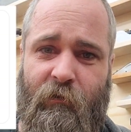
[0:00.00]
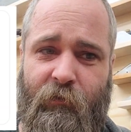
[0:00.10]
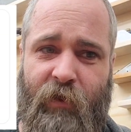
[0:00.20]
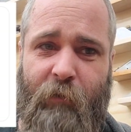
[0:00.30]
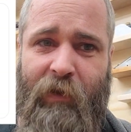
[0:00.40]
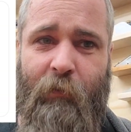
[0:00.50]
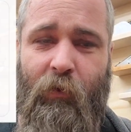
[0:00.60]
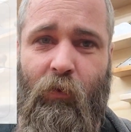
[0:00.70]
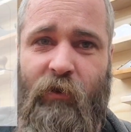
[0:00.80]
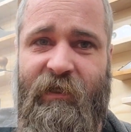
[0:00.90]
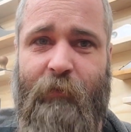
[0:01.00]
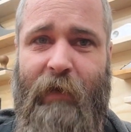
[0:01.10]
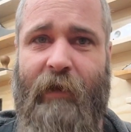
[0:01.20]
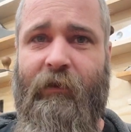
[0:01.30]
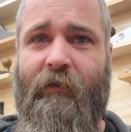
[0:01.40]
that people would
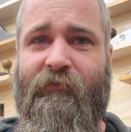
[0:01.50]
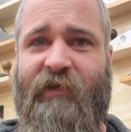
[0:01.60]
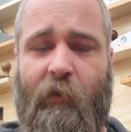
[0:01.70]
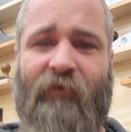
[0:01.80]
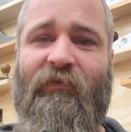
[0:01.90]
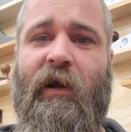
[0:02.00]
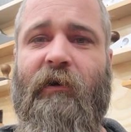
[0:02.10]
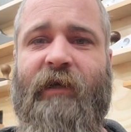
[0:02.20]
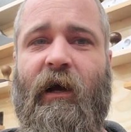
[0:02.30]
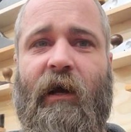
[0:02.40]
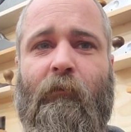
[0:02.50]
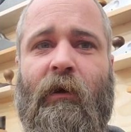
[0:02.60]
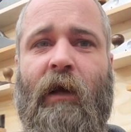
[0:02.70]
spend some of their time